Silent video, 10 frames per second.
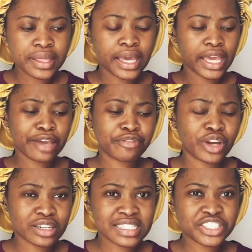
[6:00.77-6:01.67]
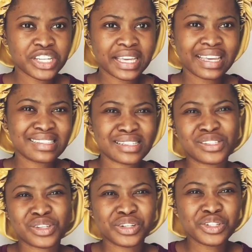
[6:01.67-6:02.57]
If you are teaching kids, it's
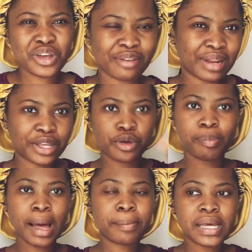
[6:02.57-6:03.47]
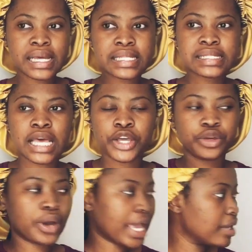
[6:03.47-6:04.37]
good to like your puppets, your
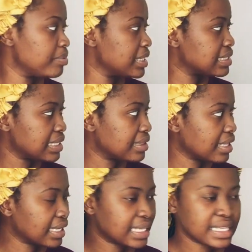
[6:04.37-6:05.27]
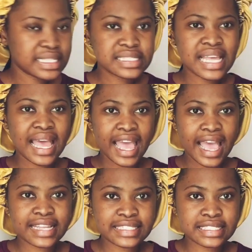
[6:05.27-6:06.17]
ABC thingies,
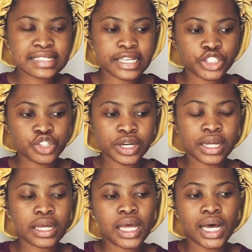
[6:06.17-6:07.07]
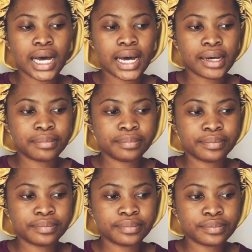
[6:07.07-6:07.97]
and etc.
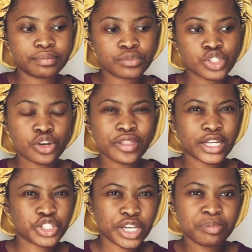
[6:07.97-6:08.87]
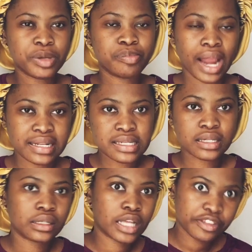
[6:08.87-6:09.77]
So that you can be
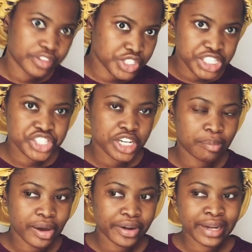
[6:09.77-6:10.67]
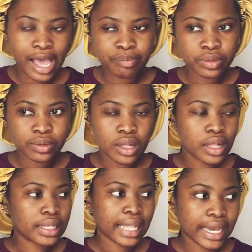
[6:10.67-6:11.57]
practical. If you're teaching about an apple,
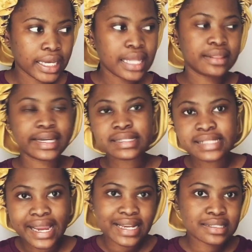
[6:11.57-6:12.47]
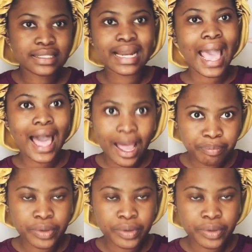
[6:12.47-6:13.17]
like this is an apple.